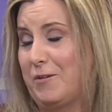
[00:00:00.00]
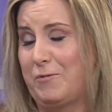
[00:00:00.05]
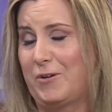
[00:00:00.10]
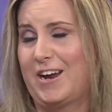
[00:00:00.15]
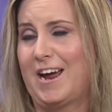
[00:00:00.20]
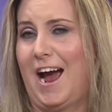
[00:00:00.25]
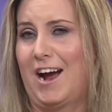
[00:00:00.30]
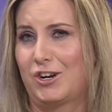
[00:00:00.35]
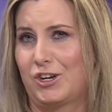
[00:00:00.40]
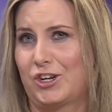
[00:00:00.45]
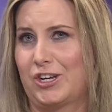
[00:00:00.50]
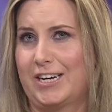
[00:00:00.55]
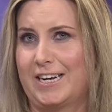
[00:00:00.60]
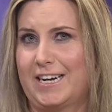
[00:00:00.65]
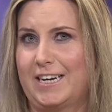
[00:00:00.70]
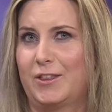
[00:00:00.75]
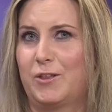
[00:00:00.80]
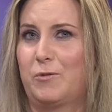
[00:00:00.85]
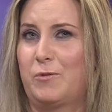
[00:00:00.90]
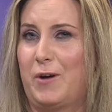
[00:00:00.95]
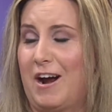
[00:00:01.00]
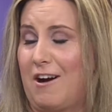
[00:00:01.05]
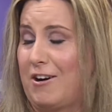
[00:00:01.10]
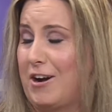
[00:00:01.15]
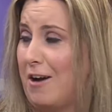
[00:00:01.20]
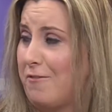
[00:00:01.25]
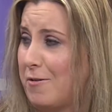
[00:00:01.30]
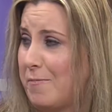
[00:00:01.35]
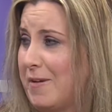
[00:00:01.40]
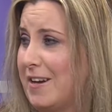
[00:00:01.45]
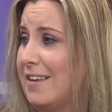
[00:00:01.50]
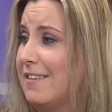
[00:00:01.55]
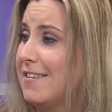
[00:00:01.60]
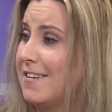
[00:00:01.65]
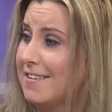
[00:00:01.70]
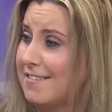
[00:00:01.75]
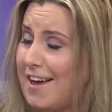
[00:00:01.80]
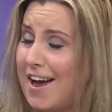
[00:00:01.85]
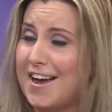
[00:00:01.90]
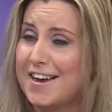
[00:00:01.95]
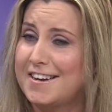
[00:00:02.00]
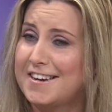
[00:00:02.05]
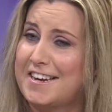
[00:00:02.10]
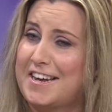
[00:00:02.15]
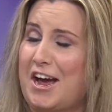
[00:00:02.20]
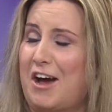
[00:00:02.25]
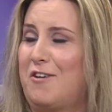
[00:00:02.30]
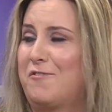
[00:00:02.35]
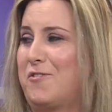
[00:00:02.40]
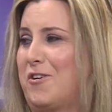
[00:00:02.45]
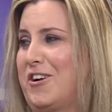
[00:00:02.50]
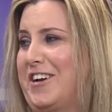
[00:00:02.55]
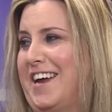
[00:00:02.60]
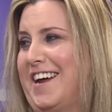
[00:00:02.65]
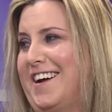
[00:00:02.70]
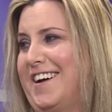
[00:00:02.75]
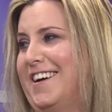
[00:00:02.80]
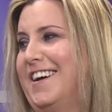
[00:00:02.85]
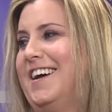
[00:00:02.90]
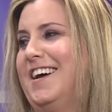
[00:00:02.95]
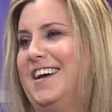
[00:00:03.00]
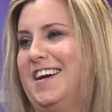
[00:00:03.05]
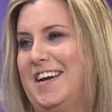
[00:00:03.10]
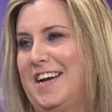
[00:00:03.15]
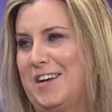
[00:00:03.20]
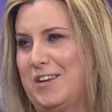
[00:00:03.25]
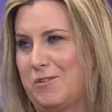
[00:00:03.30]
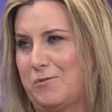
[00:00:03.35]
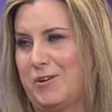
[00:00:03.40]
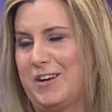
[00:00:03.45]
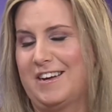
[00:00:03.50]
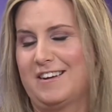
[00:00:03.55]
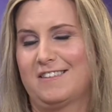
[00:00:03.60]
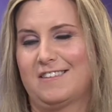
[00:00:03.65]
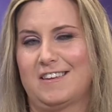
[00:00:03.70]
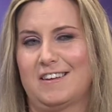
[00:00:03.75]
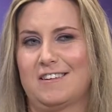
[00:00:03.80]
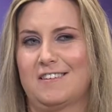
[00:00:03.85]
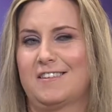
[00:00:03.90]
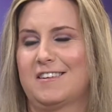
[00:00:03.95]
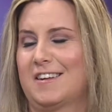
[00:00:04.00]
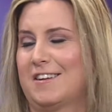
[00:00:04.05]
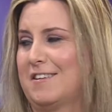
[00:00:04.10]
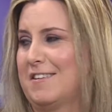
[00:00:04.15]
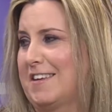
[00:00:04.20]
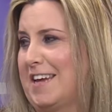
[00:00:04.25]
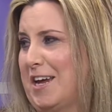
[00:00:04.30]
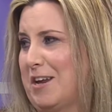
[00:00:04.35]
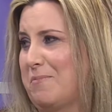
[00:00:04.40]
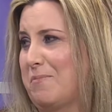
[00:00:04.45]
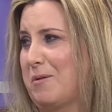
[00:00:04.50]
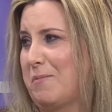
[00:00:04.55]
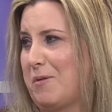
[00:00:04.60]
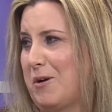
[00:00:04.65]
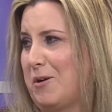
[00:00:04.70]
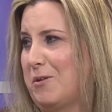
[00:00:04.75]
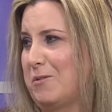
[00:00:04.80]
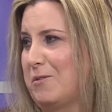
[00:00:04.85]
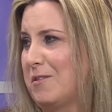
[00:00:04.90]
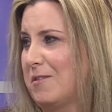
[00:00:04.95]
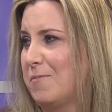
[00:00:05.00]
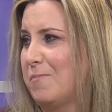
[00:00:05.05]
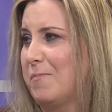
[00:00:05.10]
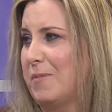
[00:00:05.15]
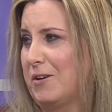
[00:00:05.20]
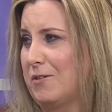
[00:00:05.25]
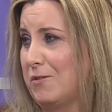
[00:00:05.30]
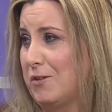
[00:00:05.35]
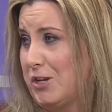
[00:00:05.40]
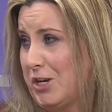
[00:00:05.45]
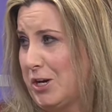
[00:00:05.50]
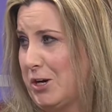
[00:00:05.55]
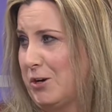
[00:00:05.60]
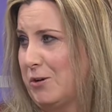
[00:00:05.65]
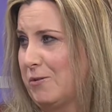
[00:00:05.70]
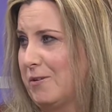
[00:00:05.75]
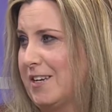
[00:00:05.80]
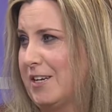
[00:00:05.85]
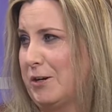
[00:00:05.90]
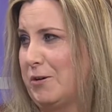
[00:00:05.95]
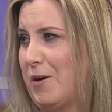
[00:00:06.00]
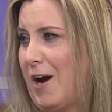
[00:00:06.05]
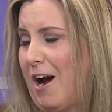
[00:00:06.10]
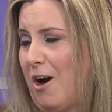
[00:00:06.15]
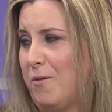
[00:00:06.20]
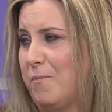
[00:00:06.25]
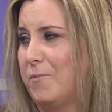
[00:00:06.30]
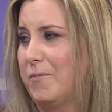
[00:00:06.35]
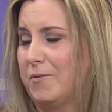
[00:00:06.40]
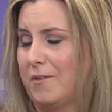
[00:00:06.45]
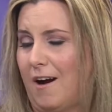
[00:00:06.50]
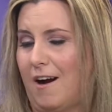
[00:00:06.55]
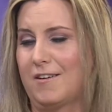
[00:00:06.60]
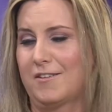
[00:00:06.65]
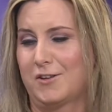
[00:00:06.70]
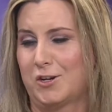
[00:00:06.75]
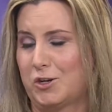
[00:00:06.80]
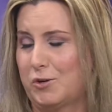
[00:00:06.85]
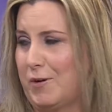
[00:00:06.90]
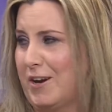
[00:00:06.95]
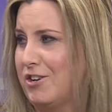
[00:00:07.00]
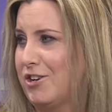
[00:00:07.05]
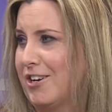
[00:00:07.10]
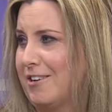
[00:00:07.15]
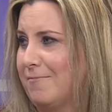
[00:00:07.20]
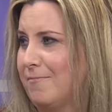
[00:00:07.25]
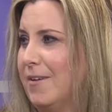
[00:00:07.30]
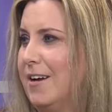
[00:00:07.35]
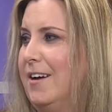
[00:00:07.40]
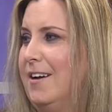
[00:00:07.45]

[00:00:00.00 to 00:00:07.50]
We actually, the way our government is designed in California, is we as citizens can propose bills too to help our situation.